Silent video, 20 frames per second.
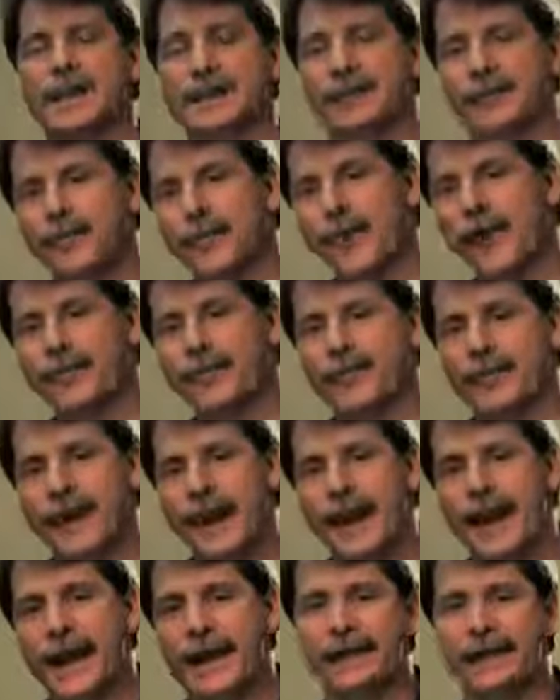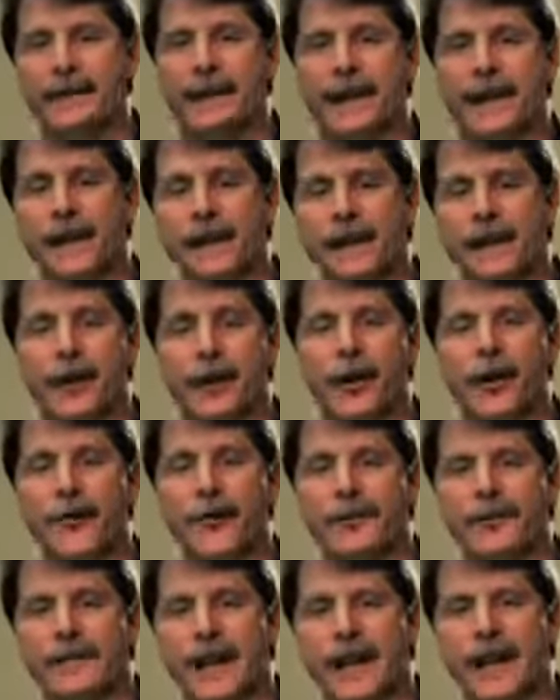sweatpants, and an
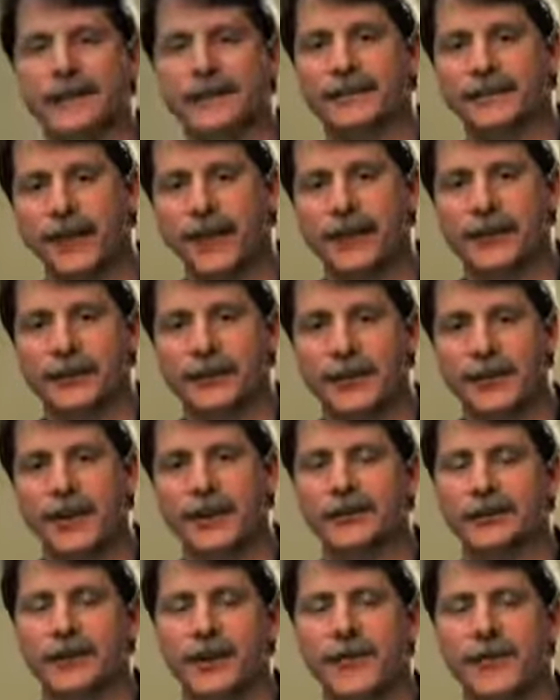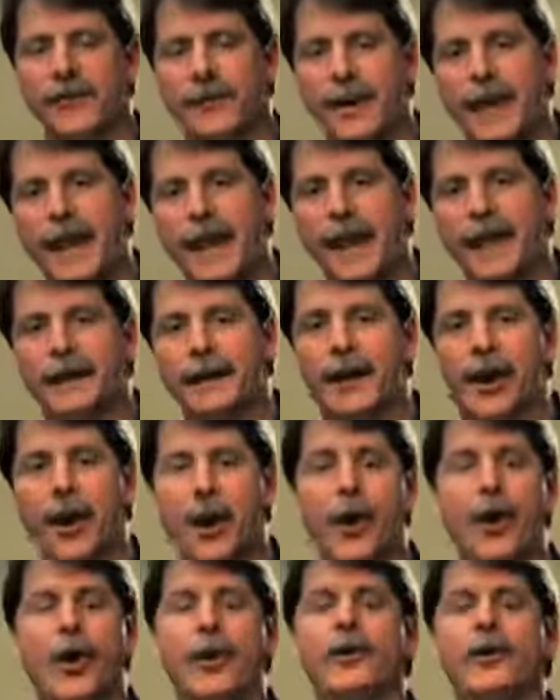oversized t-shirt to bed
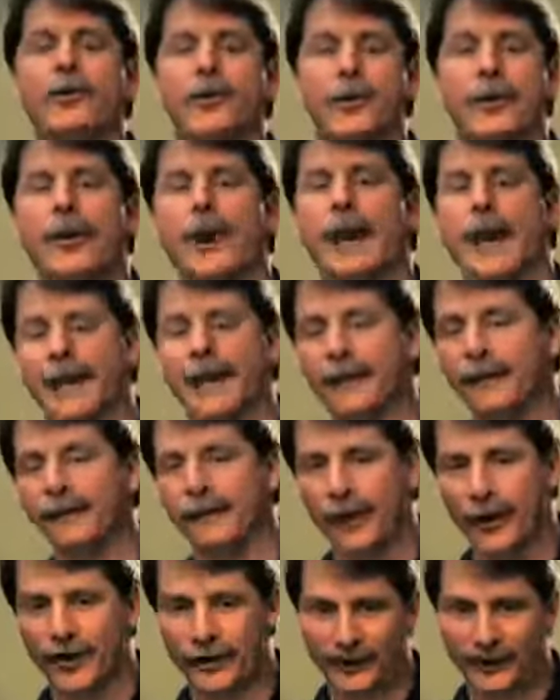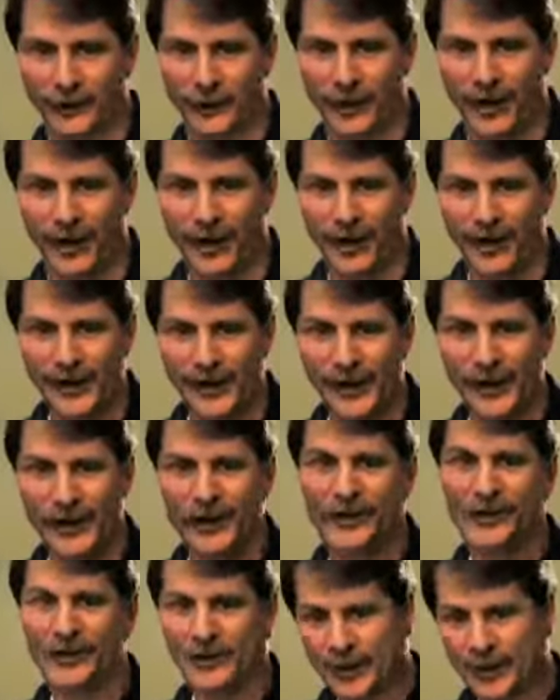on your anniversary,
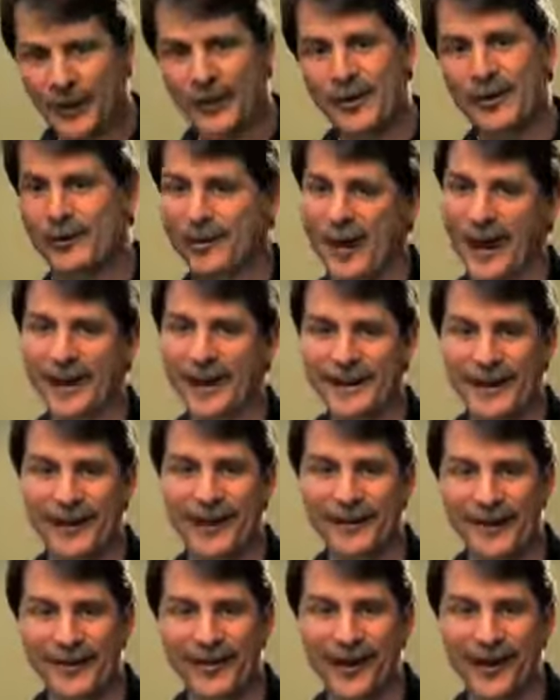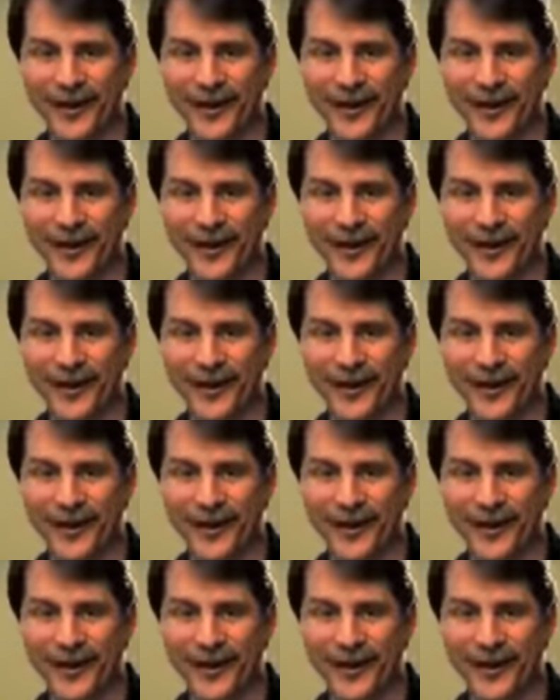you might need to